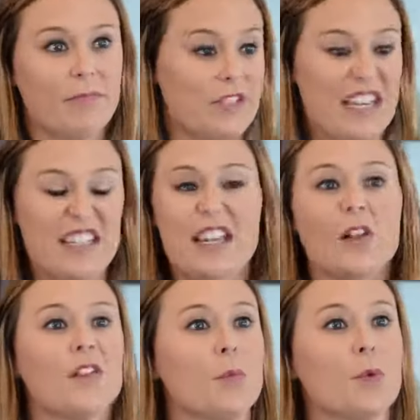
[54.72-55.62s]

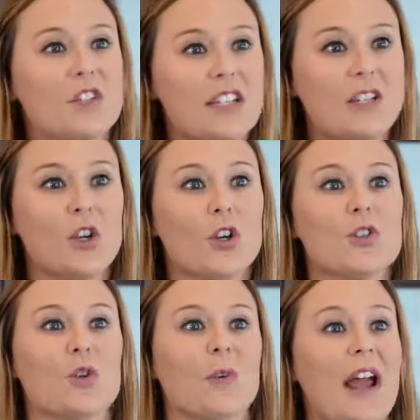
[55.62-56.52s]
detail of the procedure.
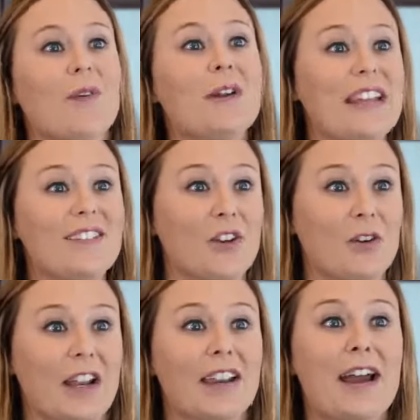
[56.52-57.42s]
So when I went into
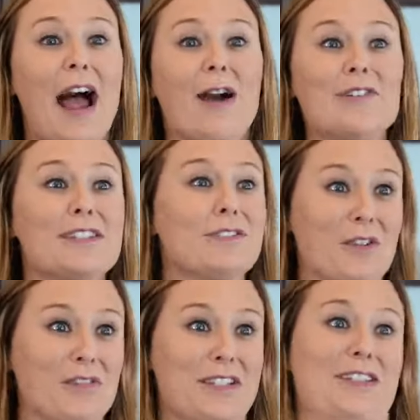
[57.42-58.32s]
it, I wasn't
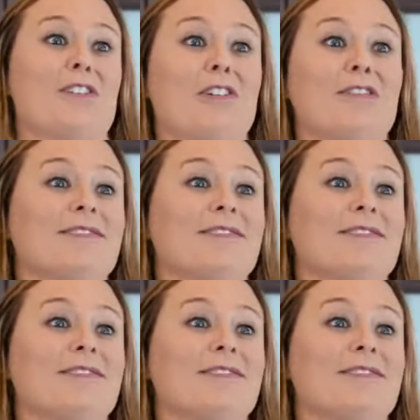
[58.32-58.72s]
nervous at all.